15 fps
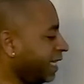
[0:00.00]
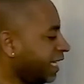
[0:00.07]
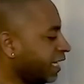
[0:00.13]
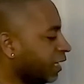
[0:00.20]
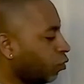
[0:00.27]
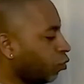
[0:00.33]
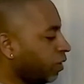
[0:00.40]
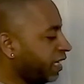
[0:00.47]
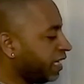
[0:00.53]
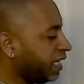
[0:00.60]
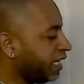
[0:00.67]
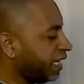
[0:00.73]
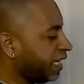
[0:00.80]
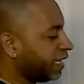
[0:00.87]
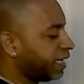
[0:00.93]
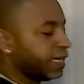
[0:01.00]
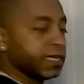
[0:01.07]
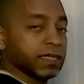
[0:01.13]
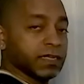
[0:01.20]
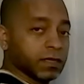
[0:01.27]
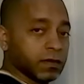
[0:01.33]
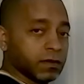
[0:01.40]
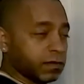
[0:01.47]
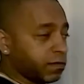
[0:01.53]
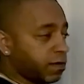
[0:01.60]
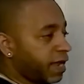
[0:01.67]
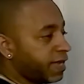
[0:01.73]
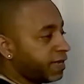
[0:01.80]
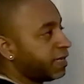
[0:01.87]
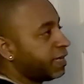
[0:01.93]
Liquidity, all
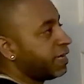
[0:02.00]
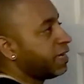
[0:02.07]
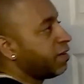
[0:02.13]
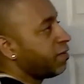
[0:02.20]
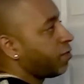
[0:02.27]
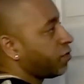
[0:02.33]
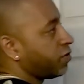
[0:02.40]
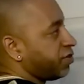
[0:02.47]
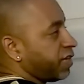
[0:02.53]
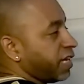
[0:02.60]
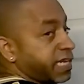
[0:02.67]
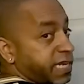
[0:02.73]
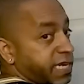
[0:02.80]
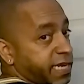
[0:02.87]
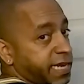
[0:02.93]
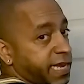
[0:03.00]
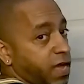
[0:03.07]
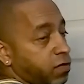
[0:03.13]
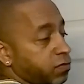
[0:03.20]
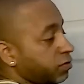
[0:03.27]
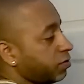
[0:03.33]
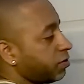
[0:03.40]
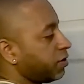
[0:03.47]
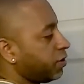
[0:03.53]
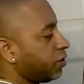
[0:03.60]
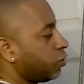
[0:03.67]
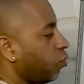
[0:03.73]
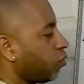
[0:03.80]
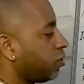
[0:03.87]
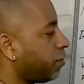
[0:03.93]
right, for checking accounts,
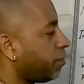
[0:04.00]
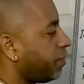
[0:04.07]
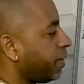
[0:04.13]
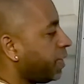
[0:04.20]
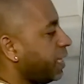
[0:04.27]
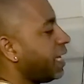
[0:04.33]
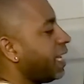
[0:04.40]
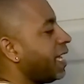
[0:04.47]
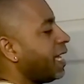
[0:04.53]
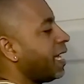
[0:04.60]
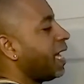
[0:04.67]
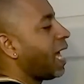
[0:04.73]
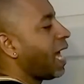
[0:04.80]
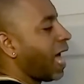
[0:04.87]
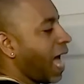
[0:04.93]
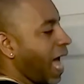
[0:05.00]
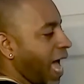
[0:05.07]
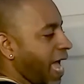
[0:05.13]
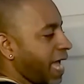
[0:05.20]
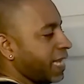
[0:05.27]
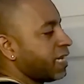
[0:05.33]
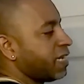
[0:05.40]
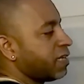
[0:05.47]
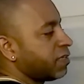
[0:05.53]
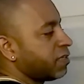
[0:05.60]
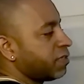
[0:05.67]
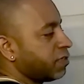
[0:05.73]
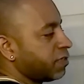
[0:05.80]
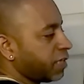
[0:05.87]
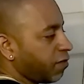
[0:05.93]
it's going to be high.
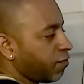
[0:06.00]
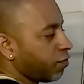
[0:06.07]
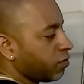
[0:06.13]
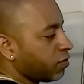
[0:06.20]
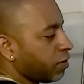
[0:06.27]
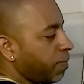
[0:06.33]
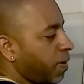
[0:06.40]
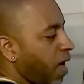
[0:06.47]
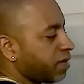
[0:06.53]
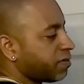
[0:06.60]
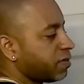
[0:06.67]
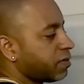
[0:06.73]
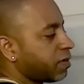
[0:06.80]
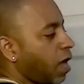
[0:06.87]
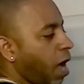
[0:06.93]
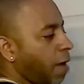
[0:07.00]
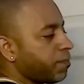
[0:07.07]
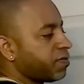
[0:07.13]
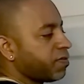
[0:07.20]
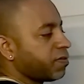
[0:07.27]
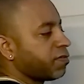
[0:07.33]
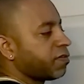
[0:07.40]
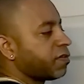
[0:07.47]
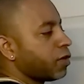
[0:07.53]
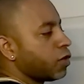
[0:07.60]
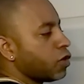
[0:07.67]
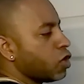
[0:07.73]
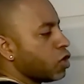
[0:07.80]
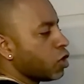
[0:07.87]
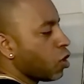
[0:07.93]
Several deposits options,
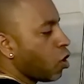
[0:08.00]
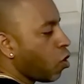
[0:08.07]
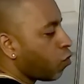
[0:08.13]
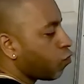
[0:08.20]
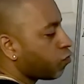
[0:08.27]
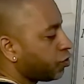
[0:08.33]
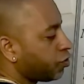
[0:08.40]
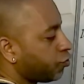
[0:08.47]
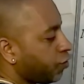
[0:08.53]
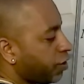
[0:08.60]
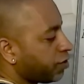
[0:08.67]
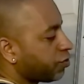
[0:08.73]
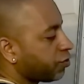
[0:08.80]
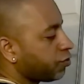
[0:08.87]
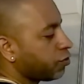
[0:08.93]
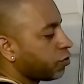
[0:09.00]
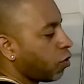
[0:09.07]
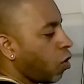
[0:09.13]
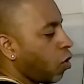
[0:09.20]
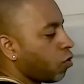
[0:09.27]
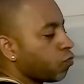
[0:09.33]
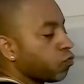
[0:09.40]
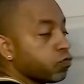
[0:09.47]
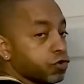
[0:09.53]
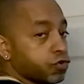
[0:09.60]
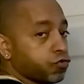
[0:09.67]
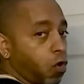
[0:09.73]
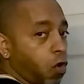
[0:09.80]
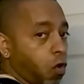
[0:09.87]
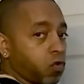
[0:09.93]
no restrictions on
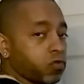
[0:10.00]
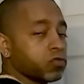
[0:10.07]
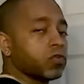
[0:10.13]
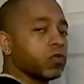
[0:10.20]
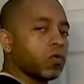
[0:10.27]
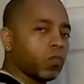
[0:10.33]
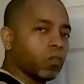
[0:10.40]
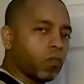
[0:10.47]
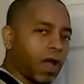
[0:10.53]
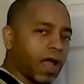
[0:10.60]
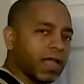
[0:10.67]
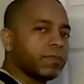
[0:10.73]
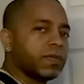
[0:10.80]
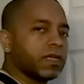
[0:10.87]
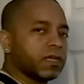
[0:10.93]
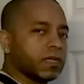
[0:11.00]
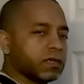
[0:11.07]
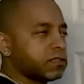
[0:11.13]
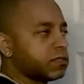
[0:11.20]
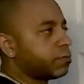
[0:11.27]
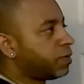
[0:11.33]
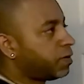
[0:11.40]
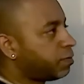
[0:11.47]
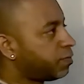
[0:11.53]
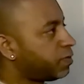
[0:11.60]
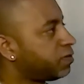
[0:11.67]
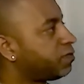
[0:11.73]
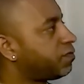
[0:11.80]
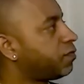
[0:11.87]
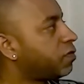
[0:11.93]
withdrawal. Why? Because the
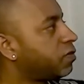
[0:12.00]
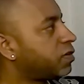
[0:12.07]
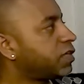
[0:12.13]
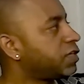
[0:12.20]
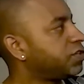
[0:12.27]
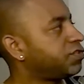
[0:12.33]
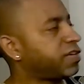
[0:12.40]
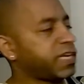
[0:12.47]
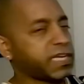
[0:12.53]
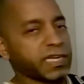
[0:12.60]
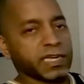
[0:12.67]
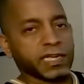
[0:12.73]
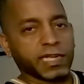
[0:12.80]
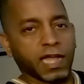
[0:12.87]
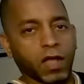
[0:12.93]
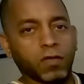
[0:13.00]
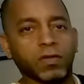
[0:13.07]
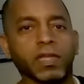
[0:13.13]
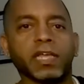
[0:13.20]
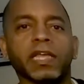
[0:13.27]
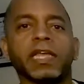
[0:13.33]
purpose for the checking account